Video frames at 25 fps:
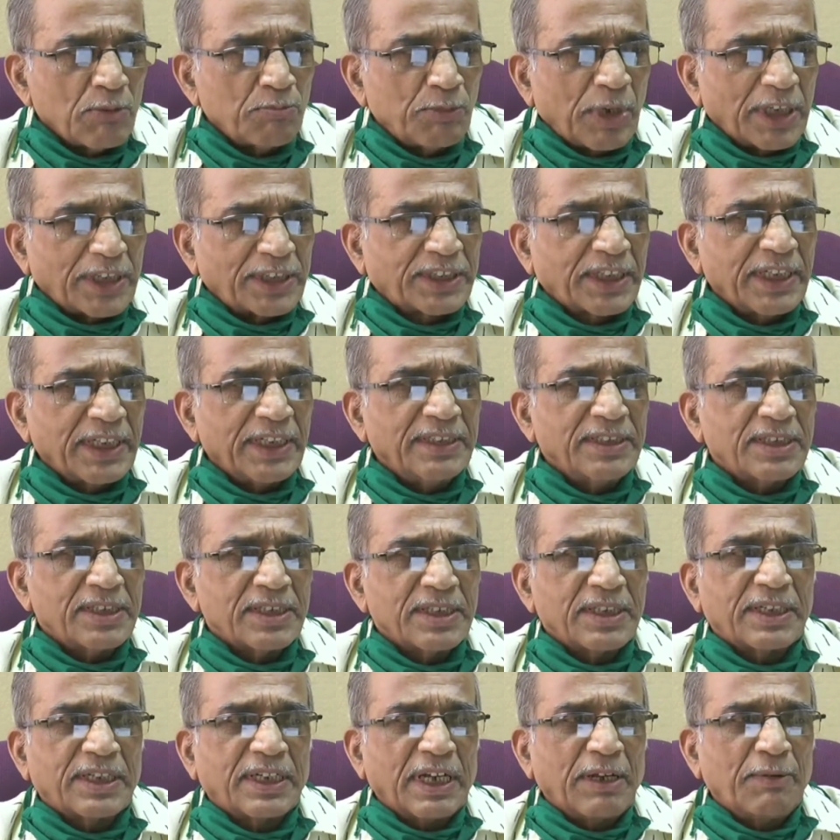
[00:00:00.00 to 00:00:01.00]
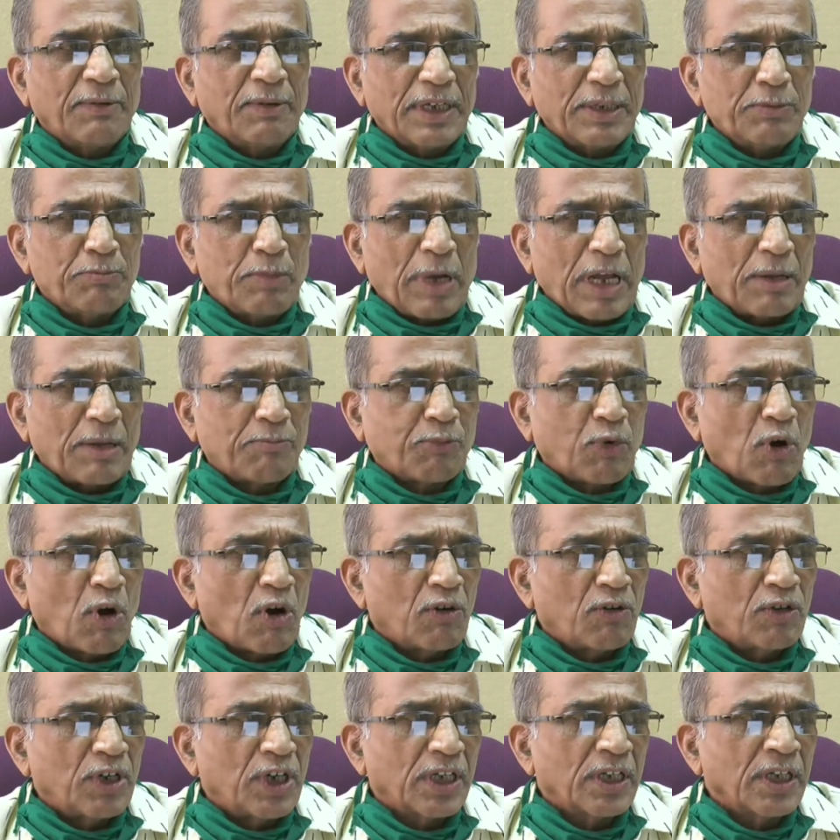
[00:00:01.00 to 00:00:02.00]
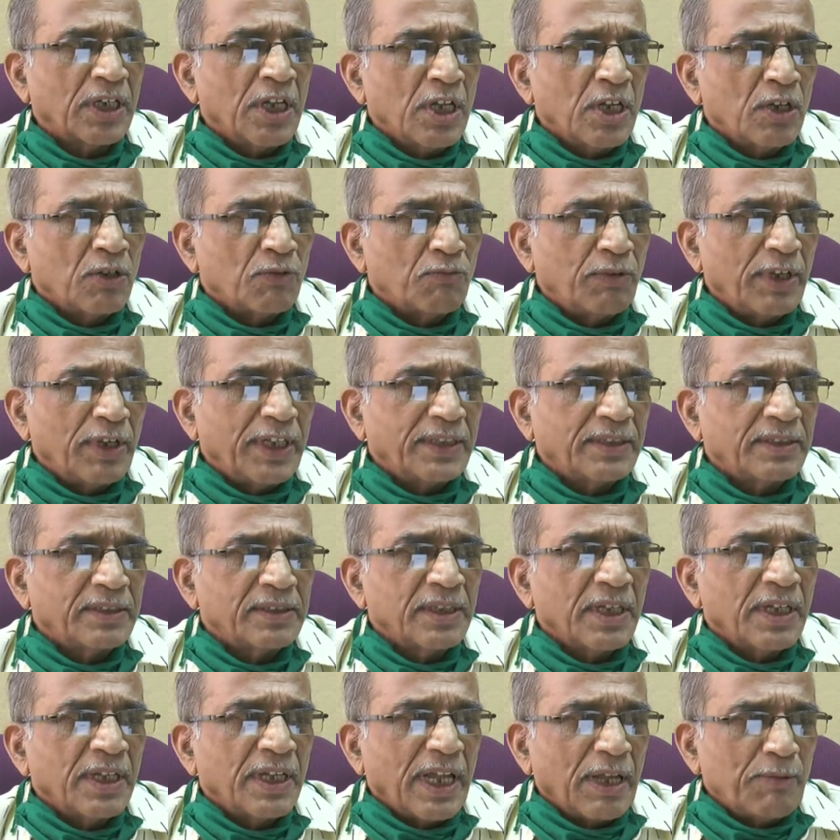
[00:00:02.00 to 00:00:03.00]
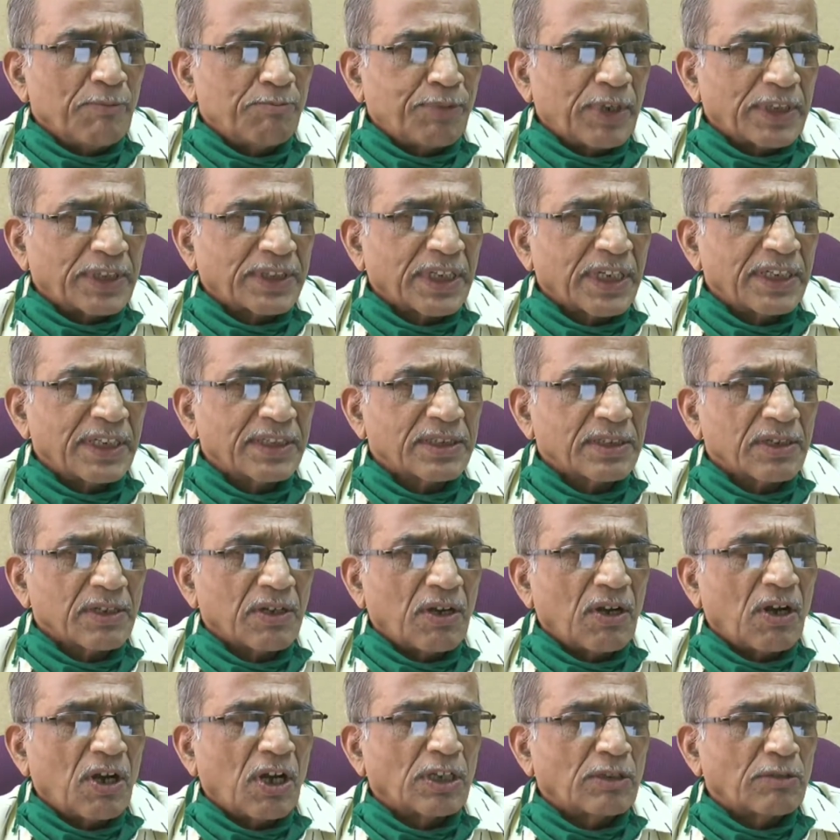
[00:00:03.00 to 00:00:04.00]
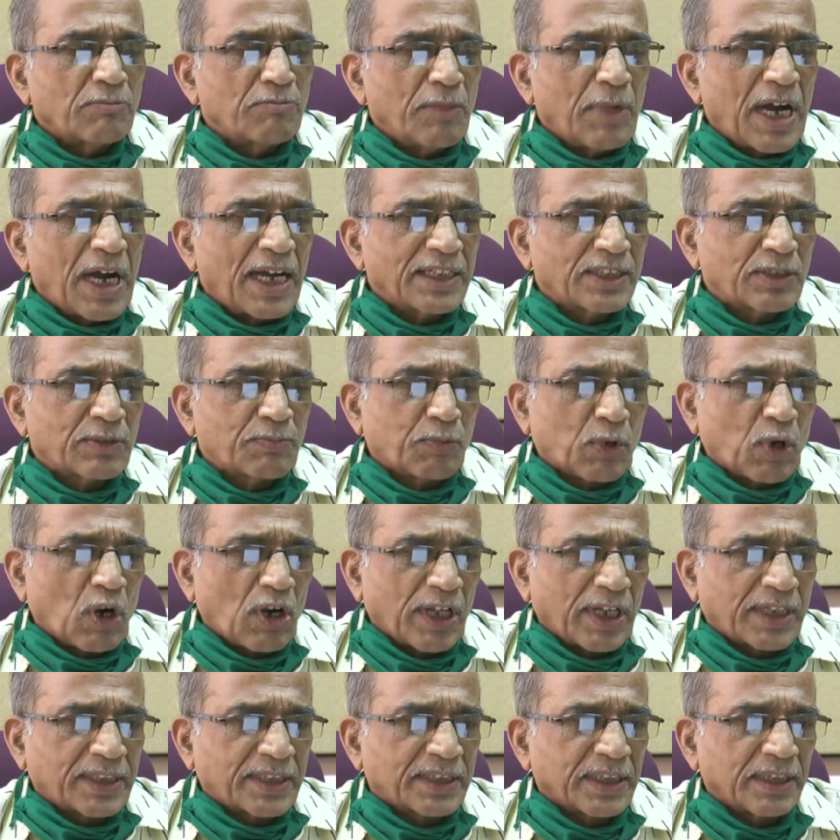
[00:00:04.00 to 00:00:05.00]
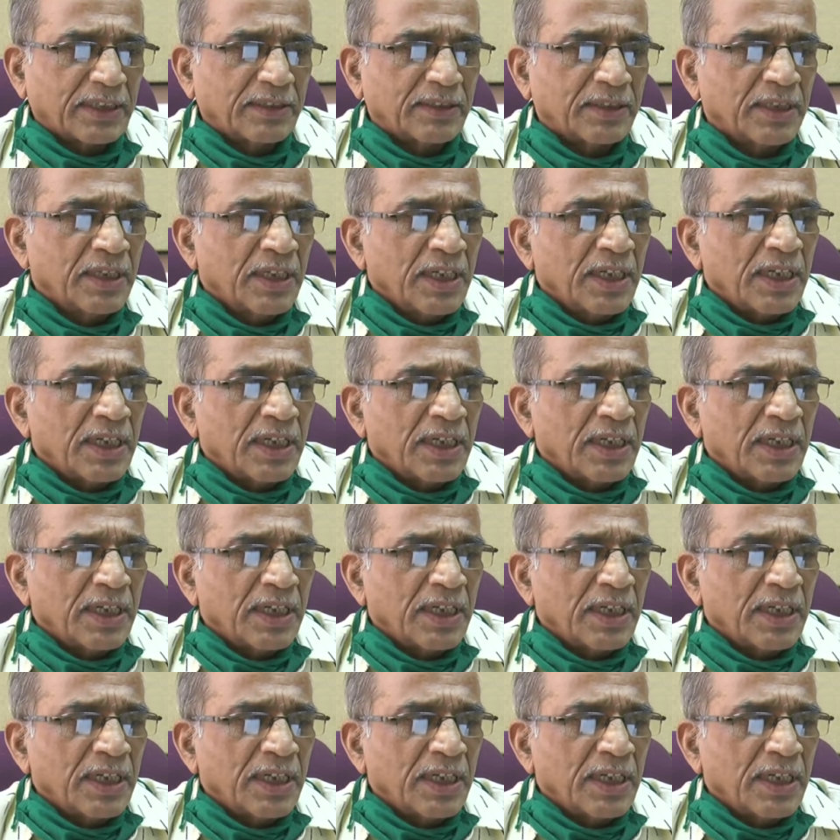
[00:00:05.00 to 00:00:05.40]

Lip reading: machines driven by power with emphasis on mass production.